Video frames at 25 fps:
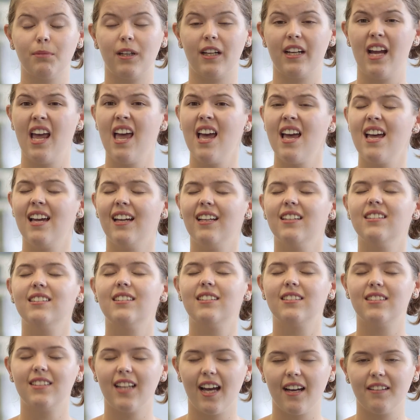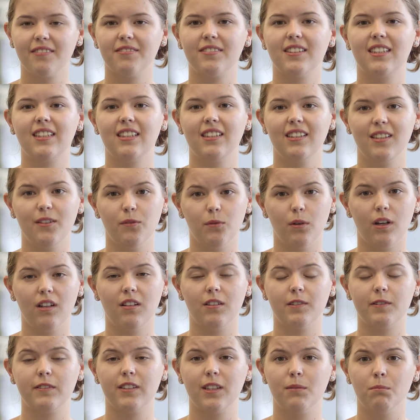but it's definitely
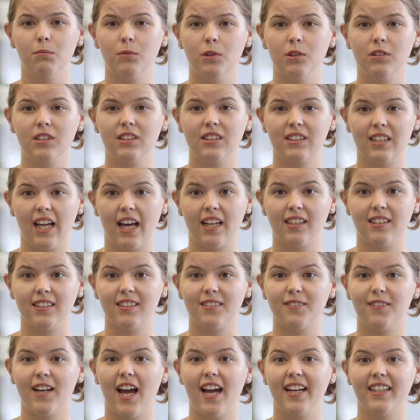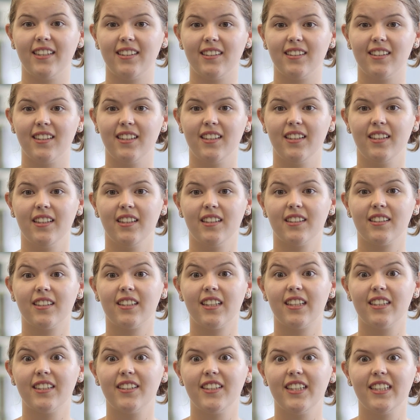one of the most satisfying
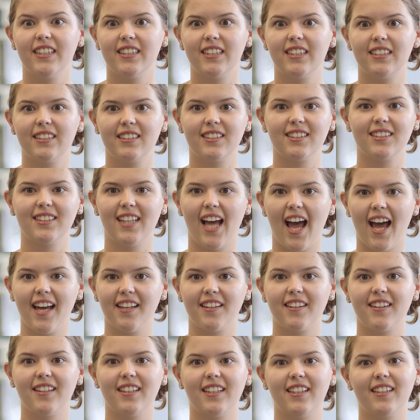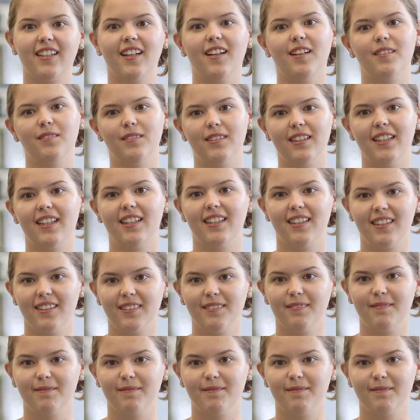careers I think out there.